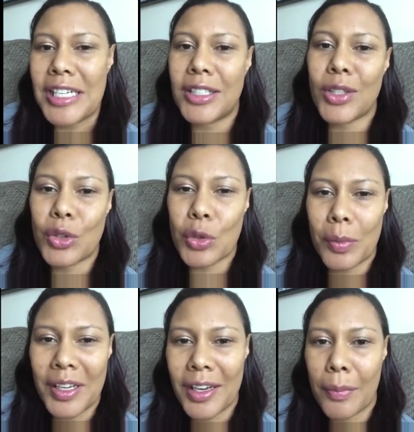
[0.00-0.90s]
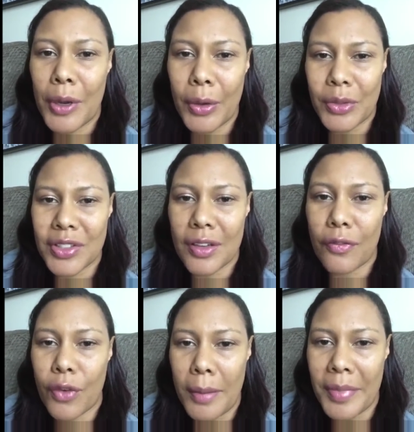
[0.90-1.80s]
social media posts
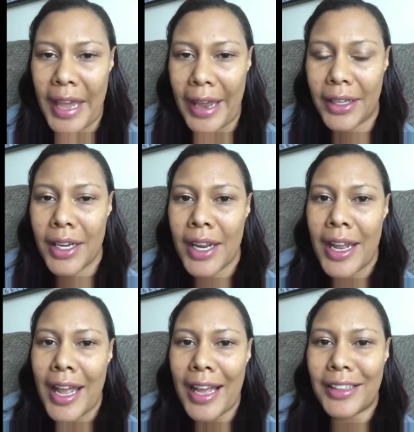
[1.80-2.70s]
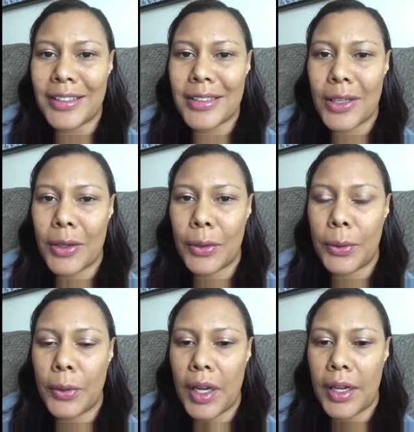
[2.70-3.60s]
from that. And so